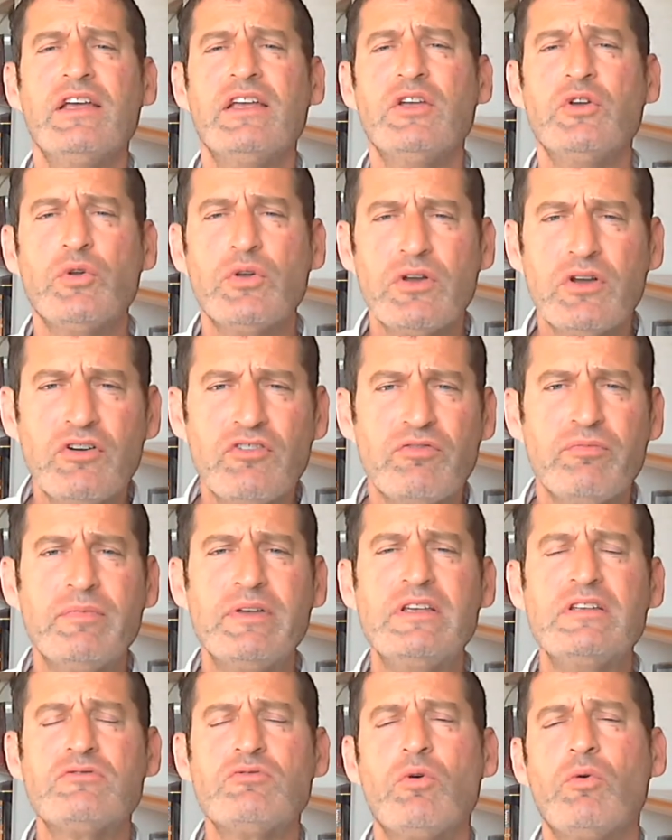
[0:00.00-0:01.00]
Iyun haguf
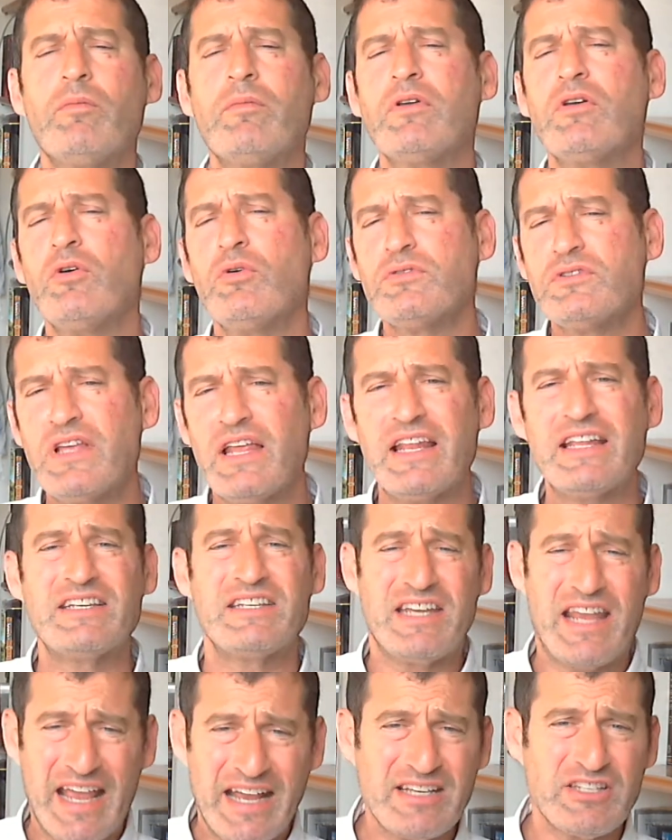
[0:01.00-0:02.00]
means when a woman goes in and
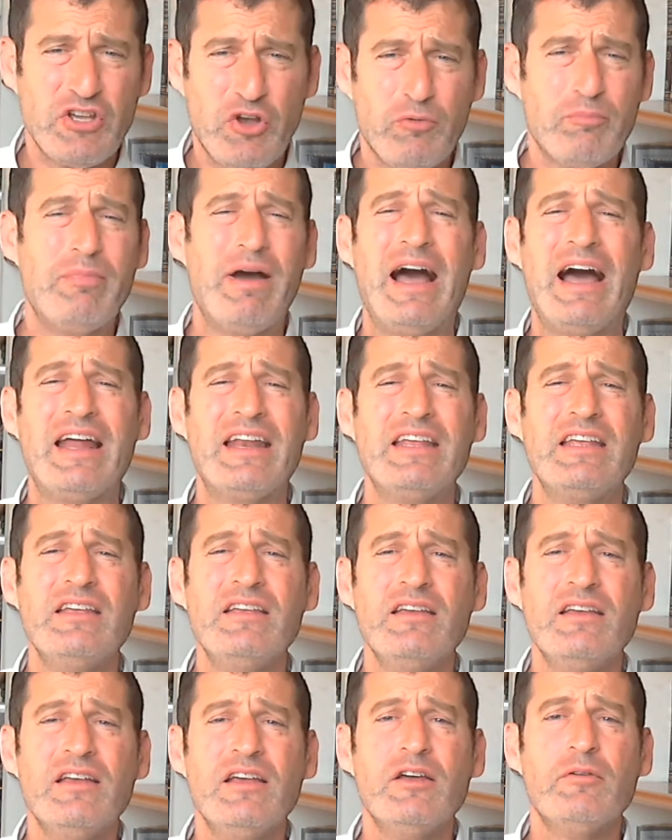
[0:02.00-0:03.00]
checks her
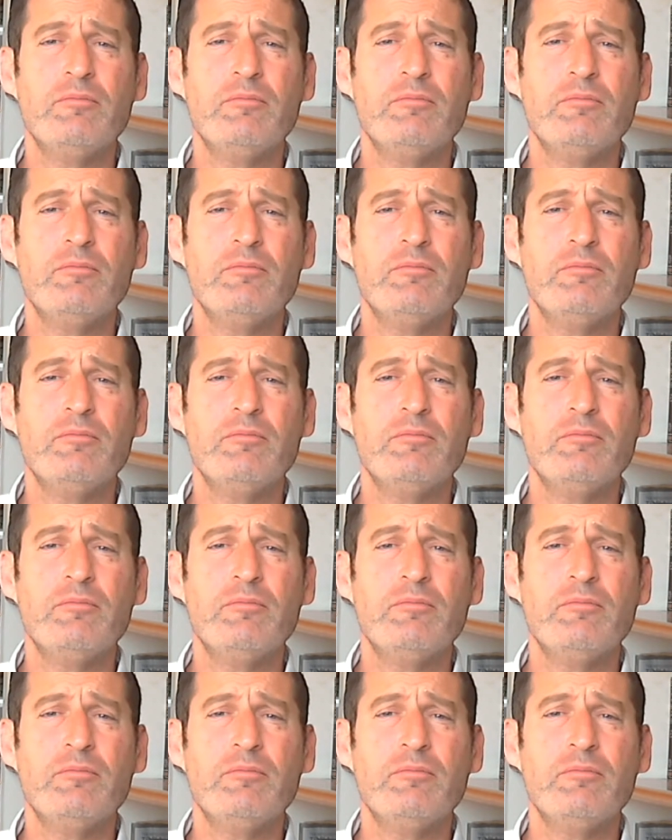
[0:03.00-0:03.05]
body